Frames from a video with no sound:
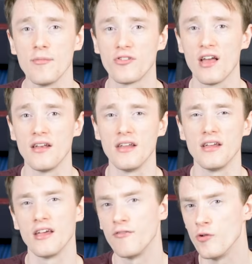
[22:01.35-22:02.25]
the
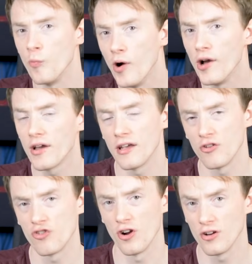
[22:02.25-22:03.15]
technique, if you work in
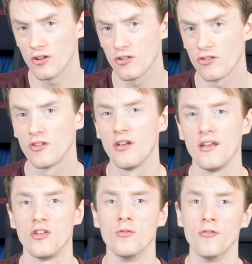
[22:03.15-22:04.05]
chunks,
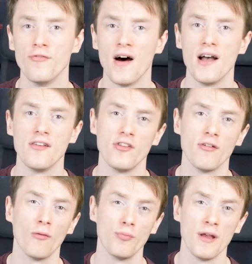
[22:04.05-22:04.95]
you'll find that you're
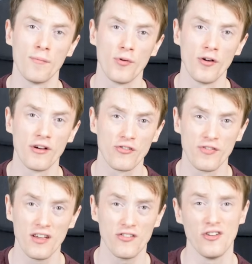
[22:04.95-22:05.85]
able to make progress
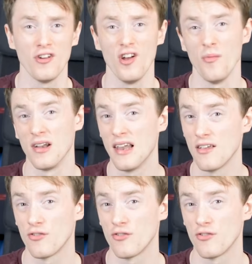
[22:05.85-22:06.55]
faster and with less